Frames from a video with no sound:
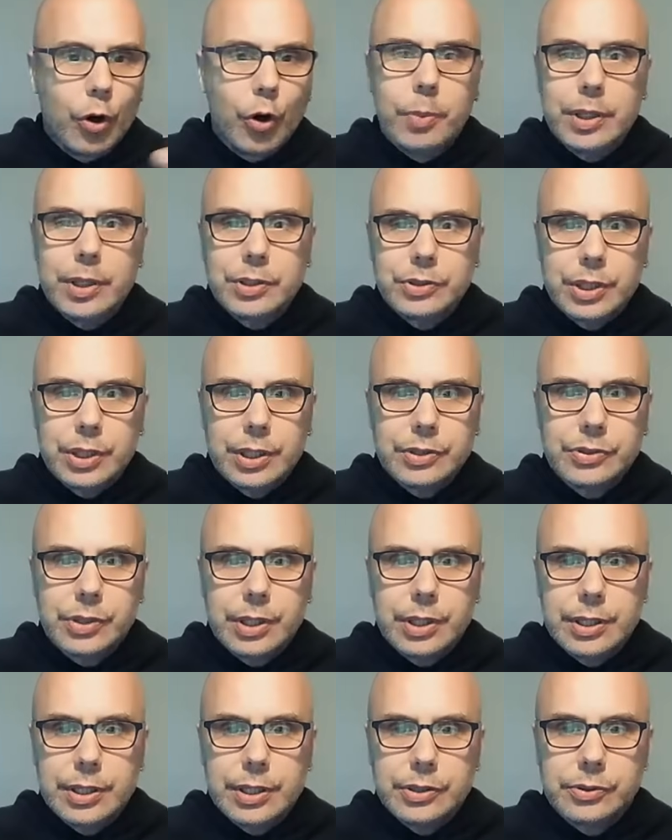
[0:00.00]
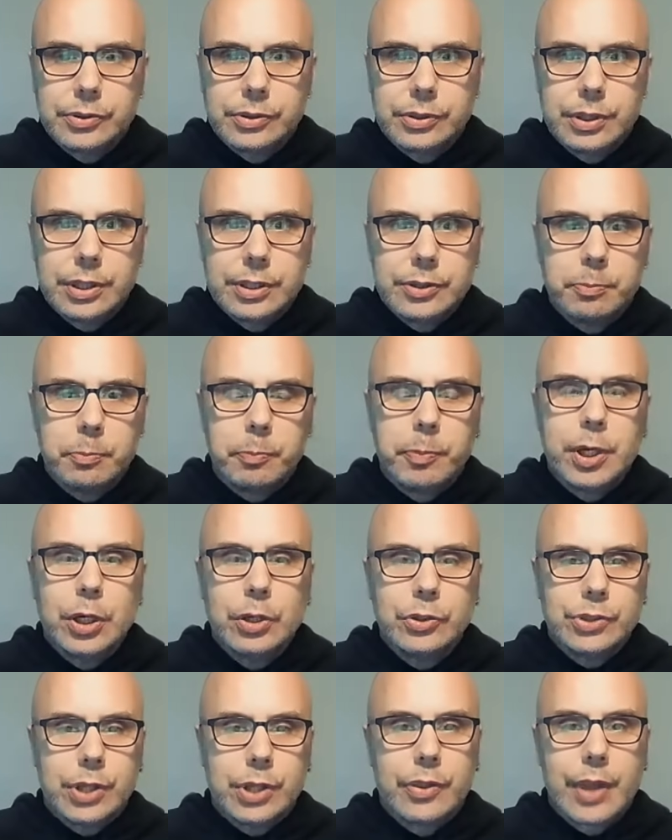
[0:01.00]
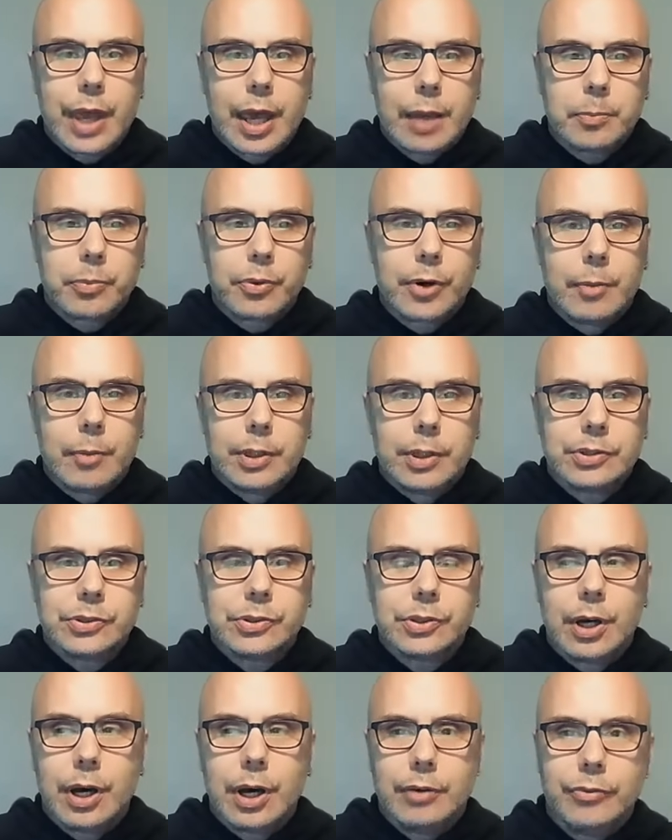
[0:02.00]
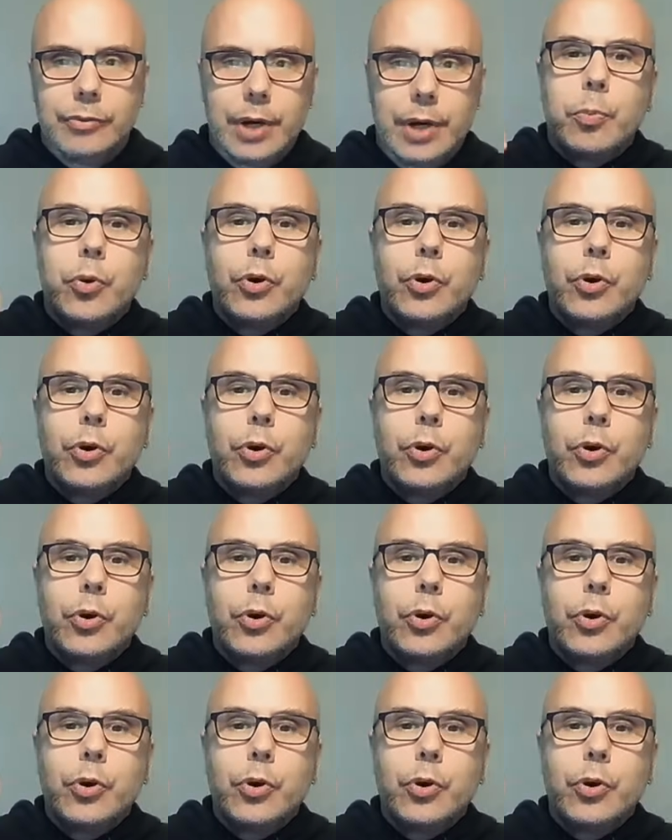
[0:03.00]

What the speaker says: business is built on that premise of